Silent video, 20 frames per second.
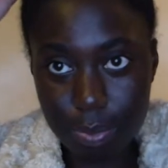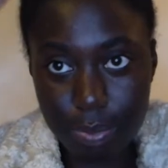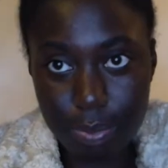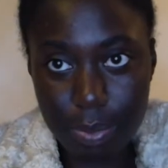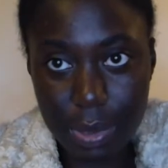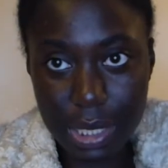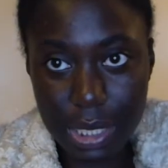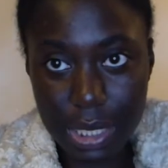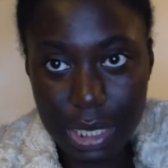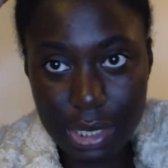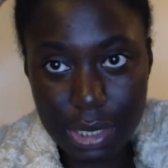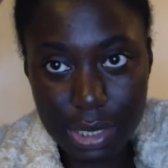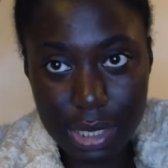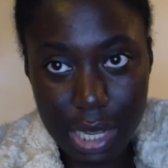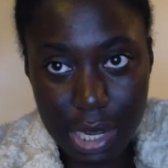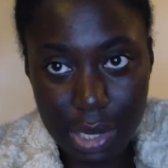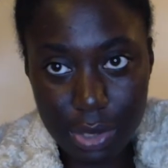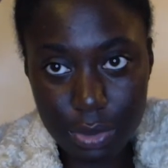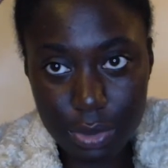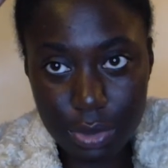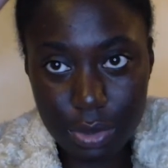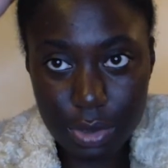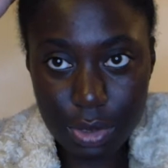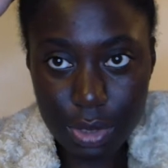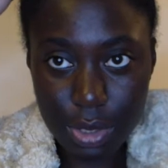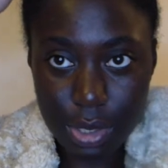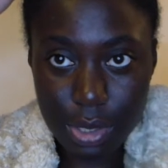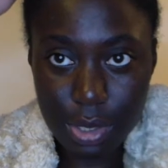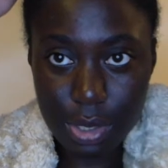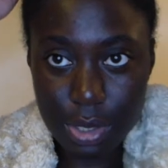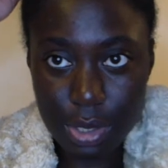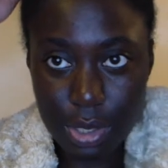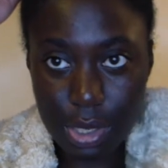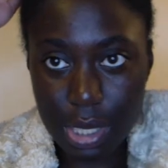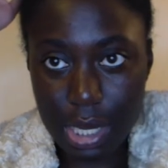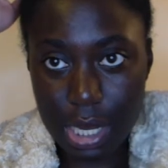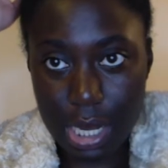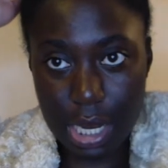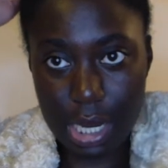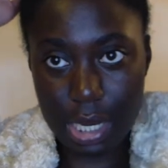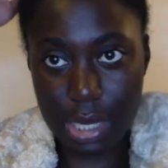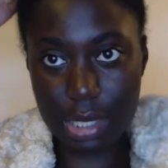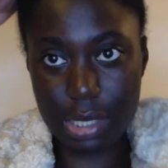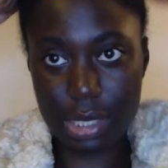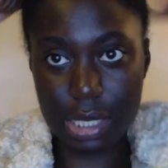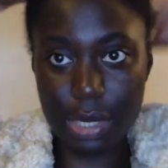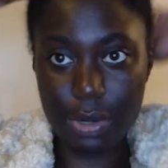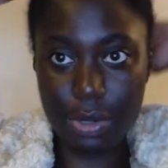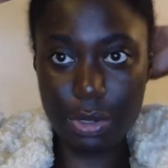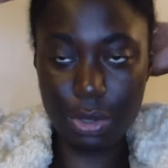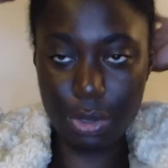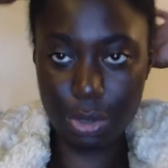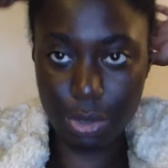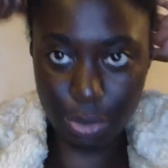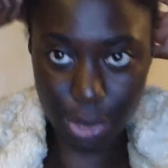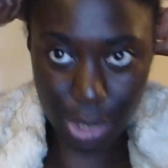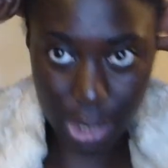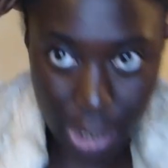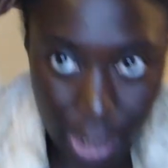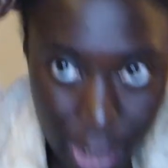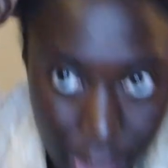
pin this down and it will look really